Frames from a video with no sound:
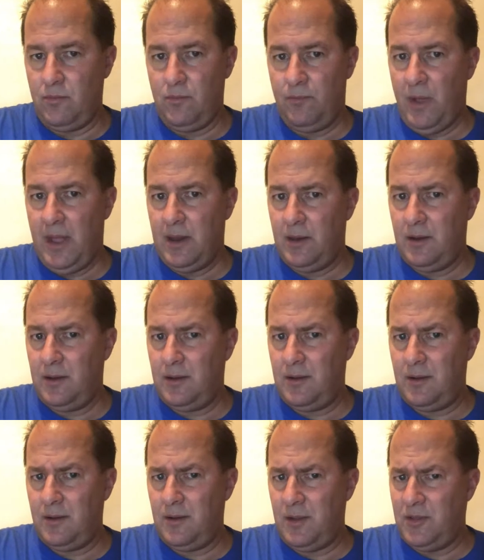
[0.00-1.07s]
But
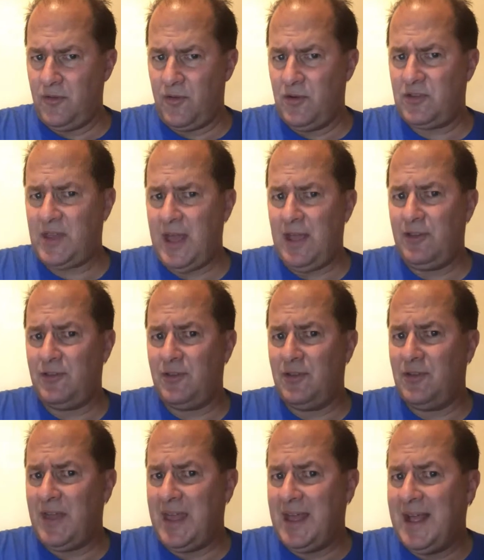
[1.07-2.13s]
in the first case,
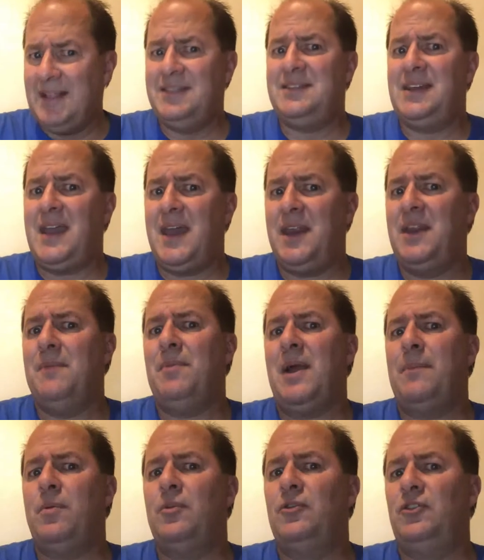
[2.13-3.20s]
they instigated it by
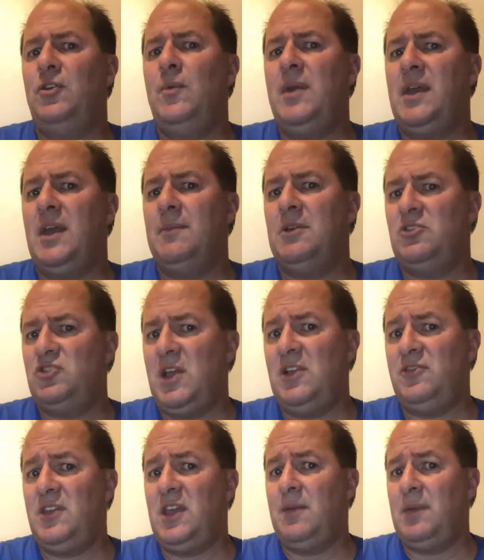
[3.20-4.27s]
pursuing him and
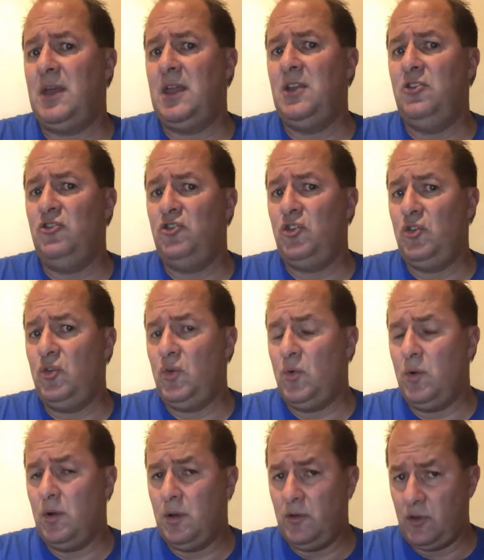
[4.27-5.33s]
chasing him
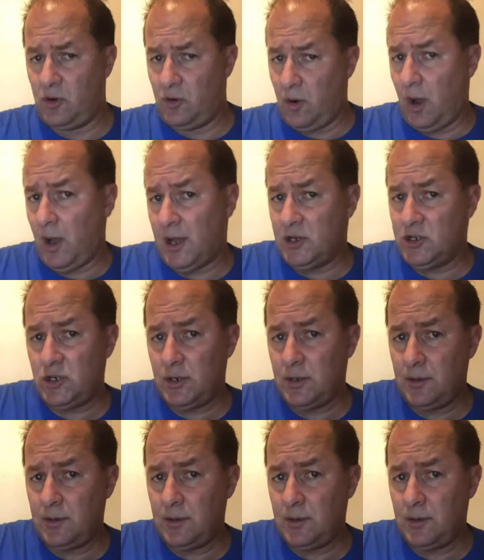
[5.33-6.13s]
into the garage,